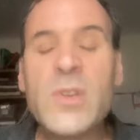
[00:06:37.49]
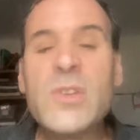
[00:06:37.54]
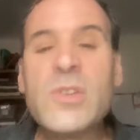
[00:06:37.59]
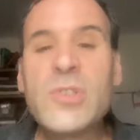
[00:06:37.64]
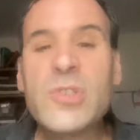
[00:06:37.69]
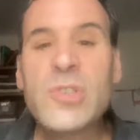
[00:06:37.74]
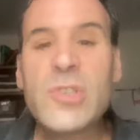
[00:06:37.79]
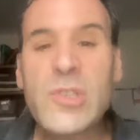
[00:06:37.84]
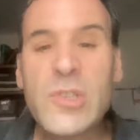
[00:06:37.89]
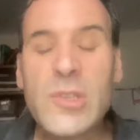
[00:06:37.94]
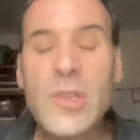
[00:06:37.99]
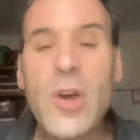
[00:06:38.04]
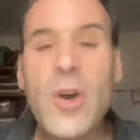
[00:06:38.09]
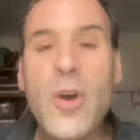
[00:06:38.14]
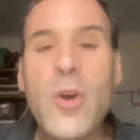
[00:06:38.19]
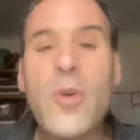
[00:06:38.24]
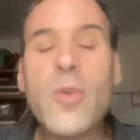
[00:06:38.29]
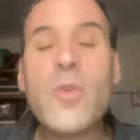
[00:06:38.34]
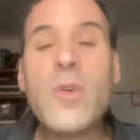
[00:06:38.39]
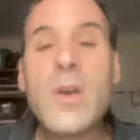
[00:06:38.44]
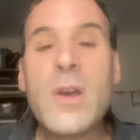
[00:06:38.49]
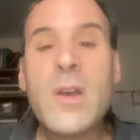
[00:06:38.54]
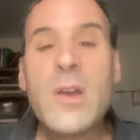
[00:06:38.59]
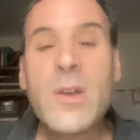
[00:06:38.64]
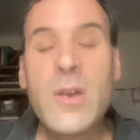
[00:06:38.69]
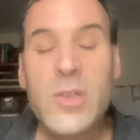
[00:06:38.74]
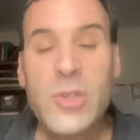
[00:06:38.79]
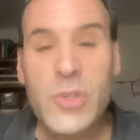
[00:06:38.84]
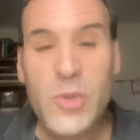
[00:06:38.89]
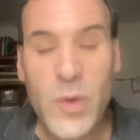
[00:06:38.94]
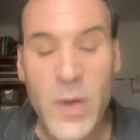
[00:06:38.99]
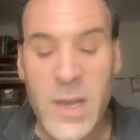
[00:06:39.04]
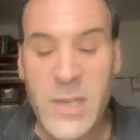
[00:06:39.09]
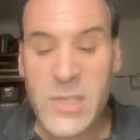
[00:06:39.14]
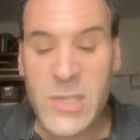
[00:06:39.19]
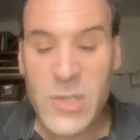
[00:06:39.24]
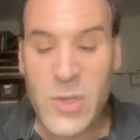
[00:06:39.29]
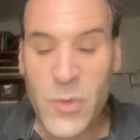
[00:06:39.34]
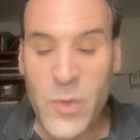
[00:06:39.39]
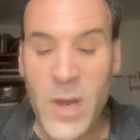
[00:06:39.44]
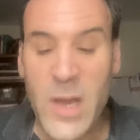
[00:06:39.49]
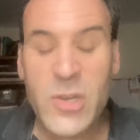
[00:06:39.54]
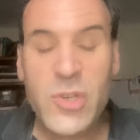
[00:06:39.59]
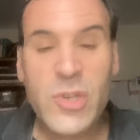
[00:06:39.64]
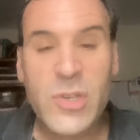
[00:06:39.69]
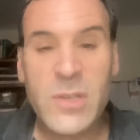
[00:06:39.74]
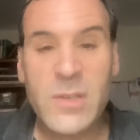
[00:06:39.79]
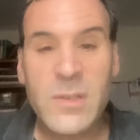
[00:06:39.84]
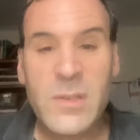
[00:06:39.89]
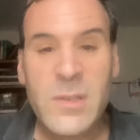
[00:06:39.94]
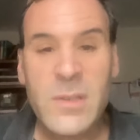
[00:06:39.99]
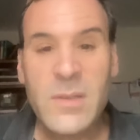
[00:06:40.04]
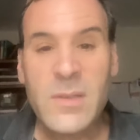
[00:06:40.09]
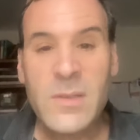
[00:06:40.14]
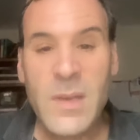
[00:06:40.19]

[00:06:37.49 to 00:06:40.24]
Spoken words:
slow transgression